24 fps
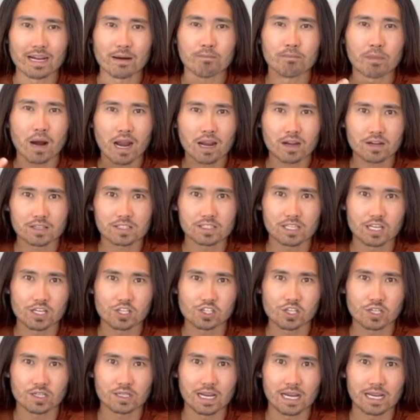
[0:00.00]
a buyer's
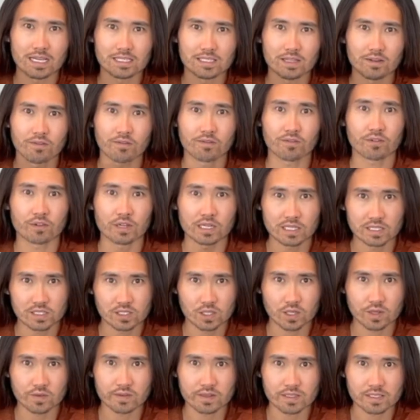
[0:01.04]
agent as a free
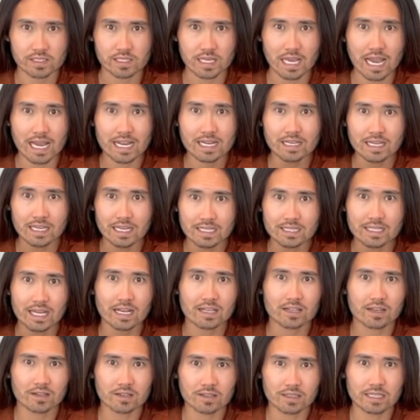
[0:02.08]
service, and it
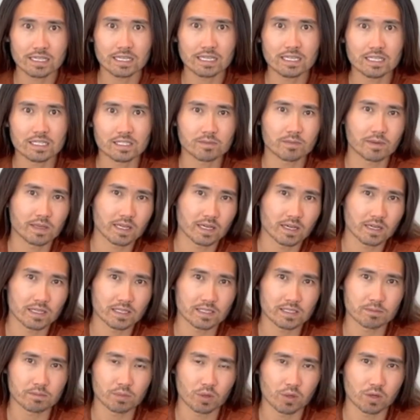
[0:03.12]
technically is
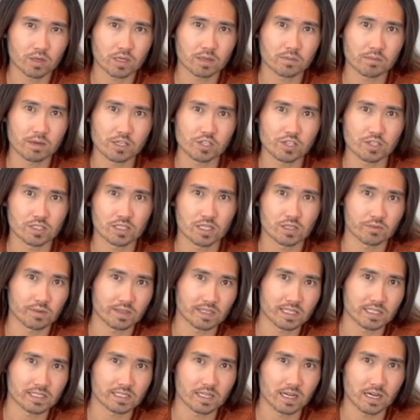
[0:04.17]
because broker commissions, as we
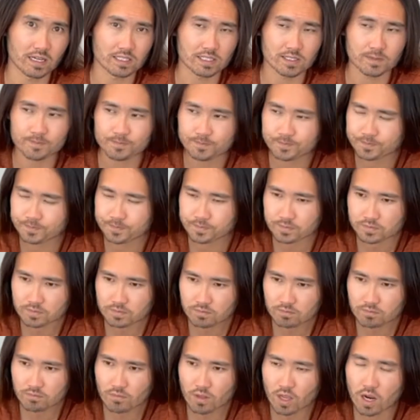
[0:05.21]
discussed,
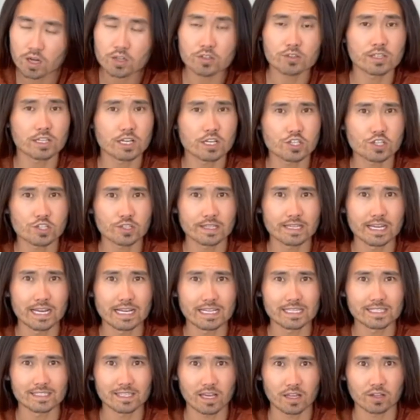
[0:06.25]
are traditionally a
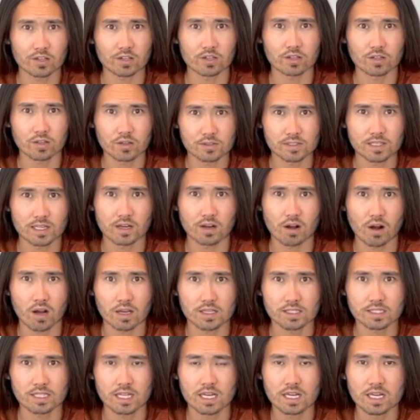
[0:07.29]
seller closing
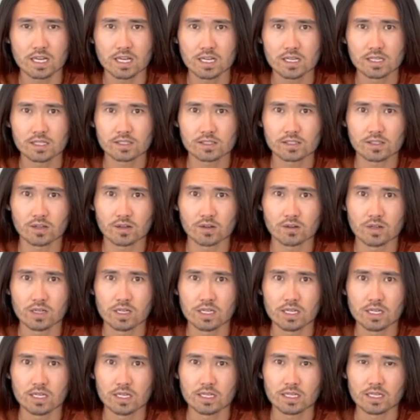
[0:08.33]
cost. So,
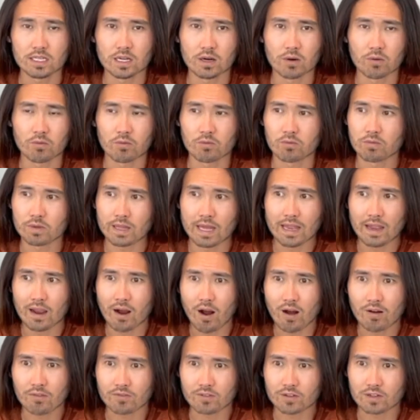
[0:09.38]
you know, they
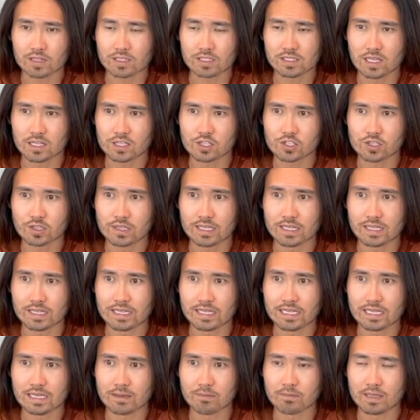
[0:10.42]
offer essentially
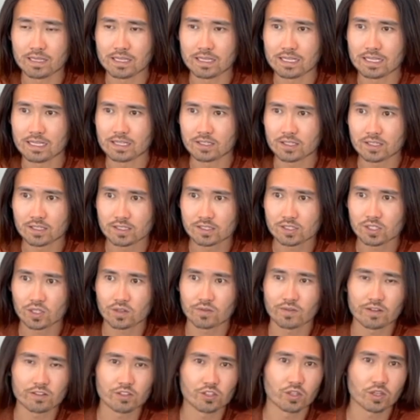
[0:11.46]
the ability to
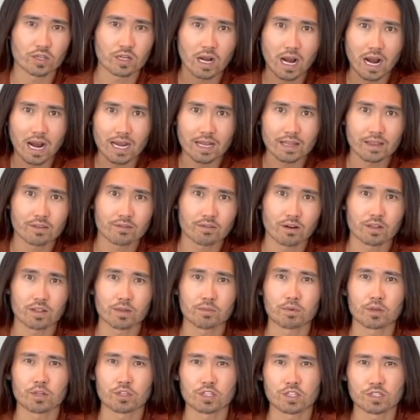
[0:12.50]
serve as your guide throughout the
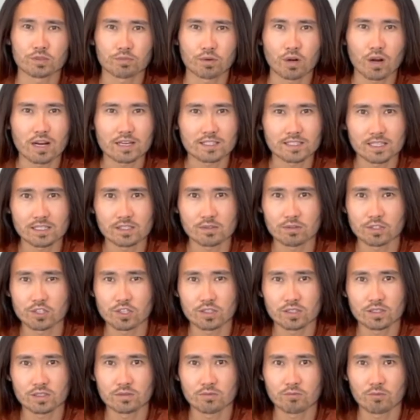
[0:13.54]
purchase process, which
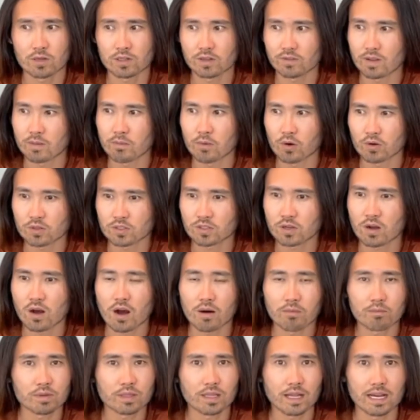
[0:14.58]
is one of the most
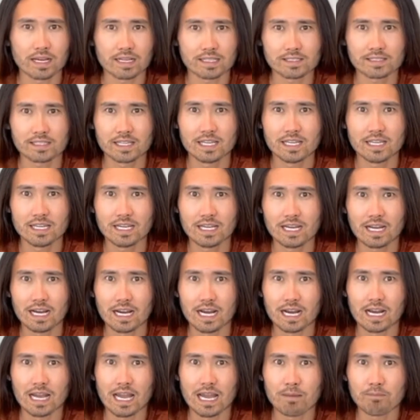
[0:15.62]
complex
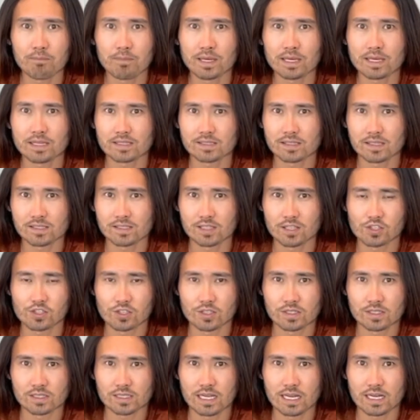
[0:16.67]
uh, and biggest
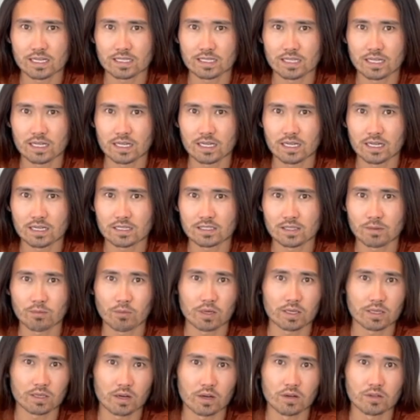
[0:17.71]
decisions that uh,
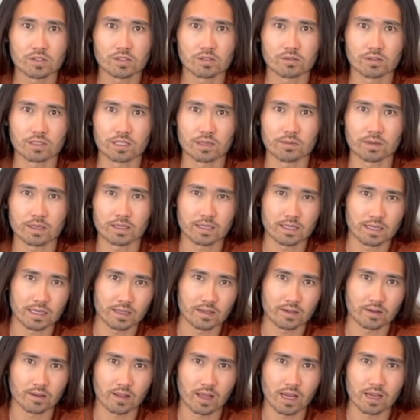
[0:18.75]
someone goes through typically in
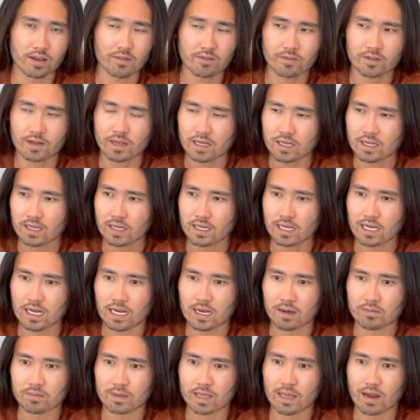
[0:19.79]
their life.
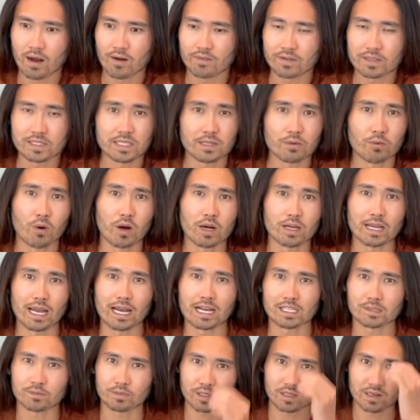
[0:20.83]
Um, they obviously want
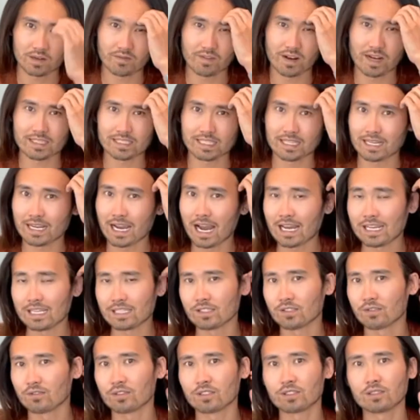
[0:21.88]
expert advice and
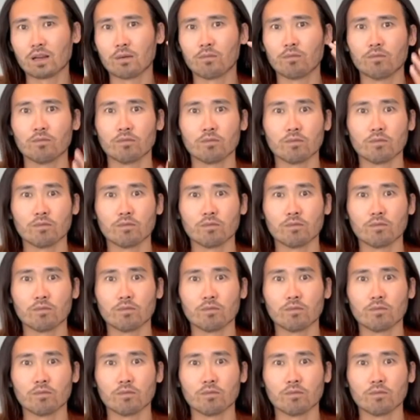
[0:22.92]
guidance through some